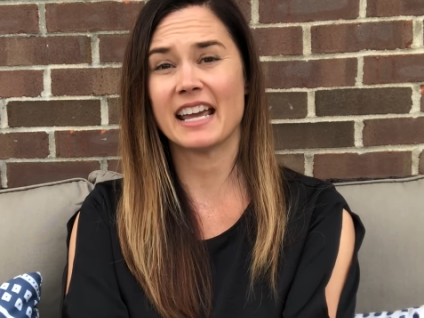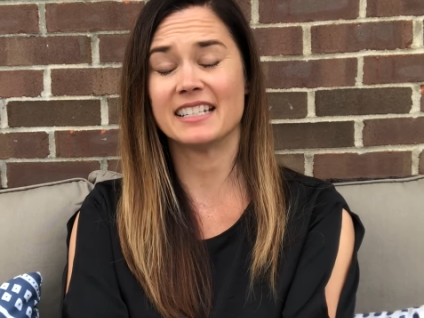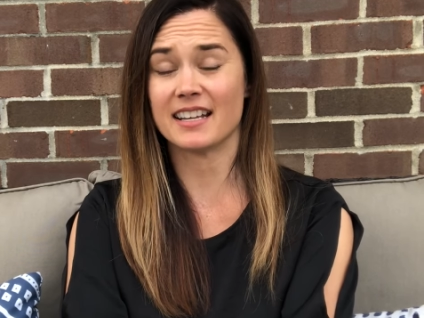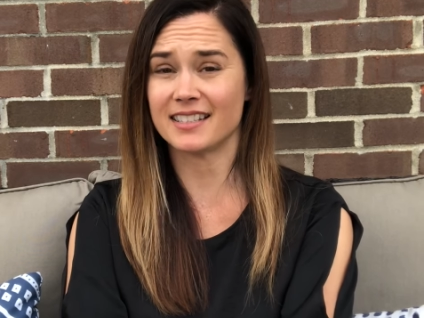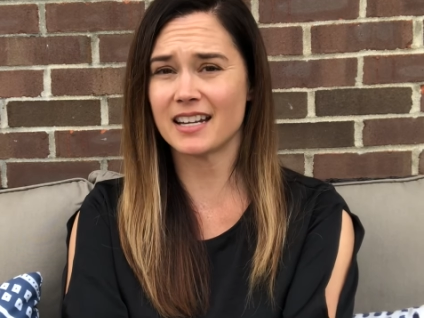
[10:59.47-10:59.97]

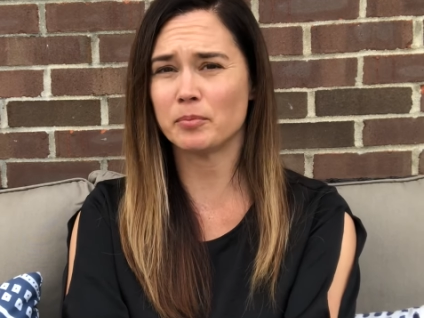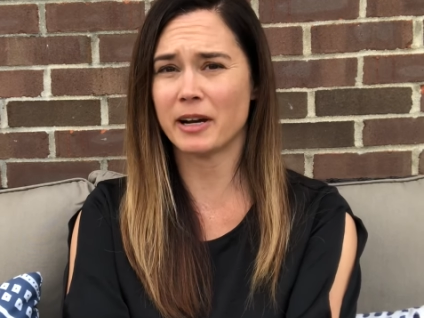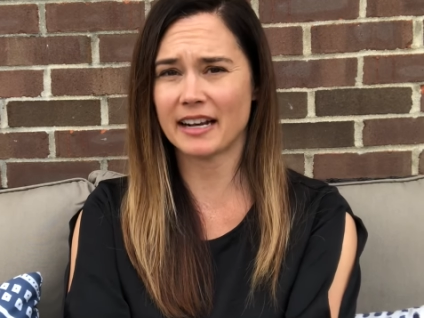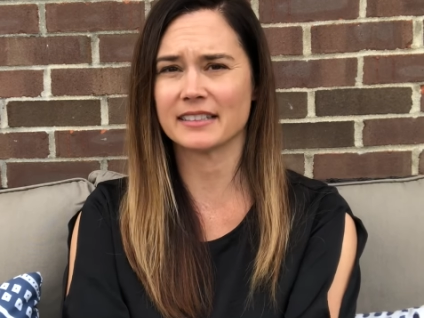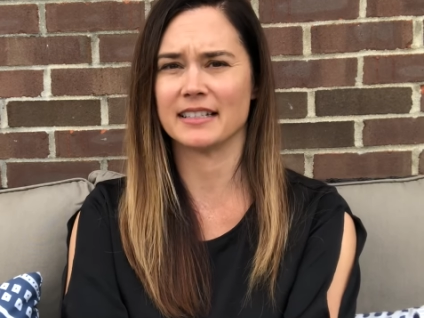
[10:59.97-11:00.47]
It does take
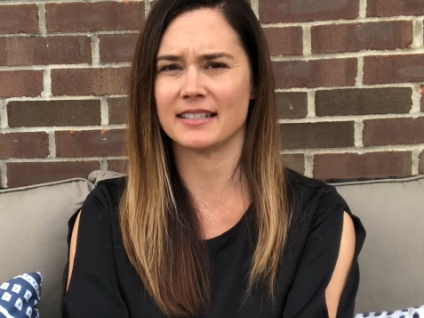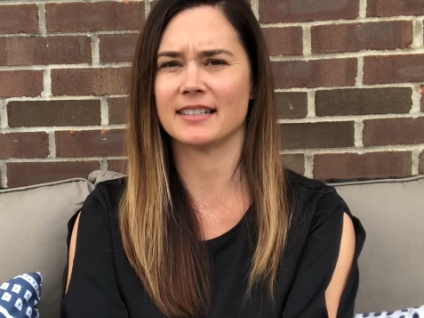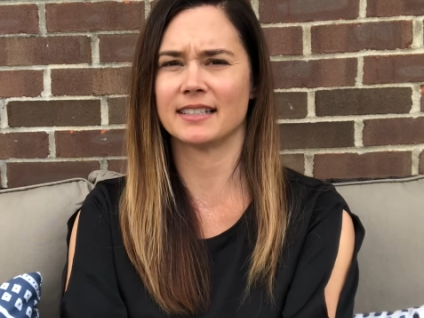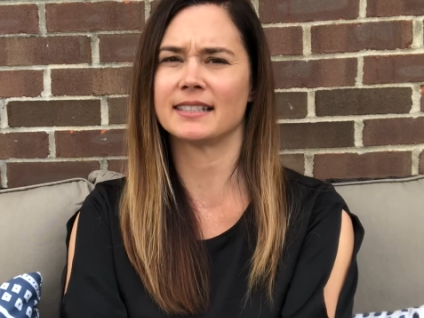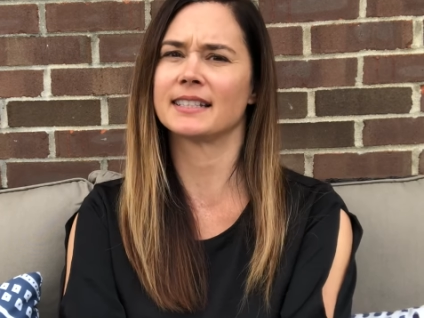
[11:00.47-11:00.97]
practice.
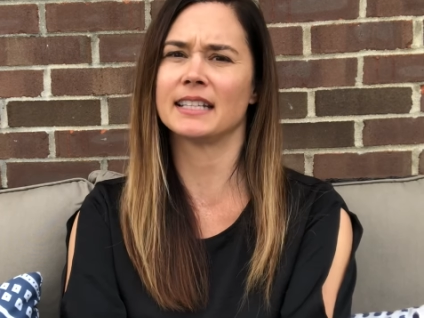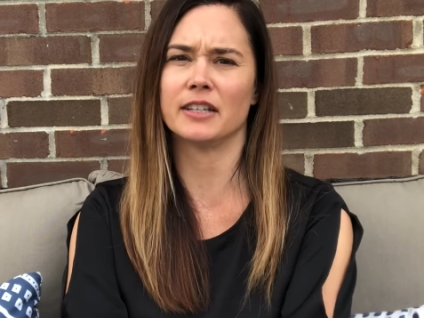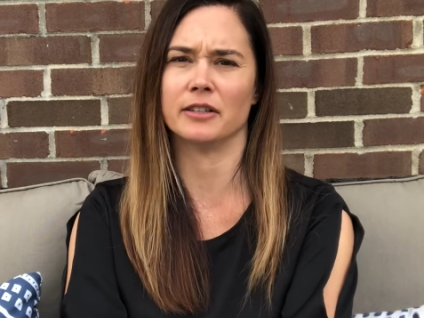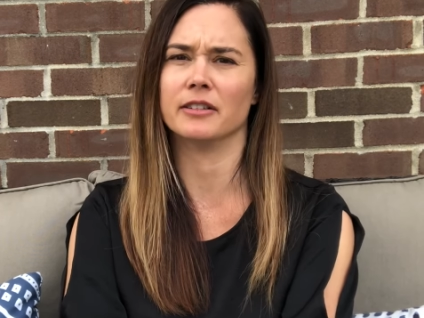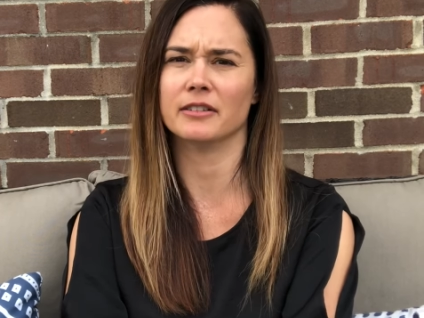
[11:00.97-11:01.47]
It's a
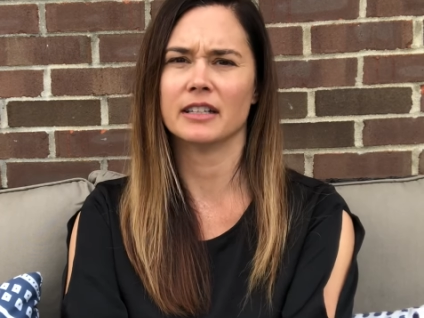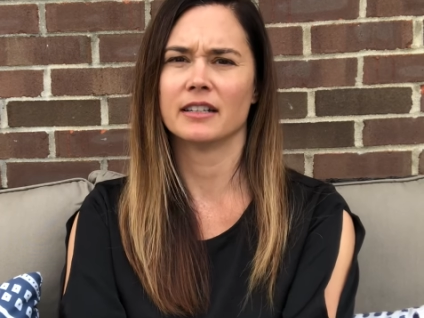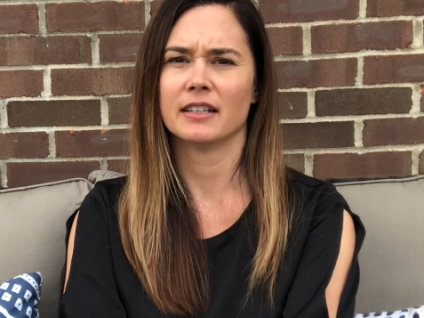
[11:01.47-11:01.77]
skill.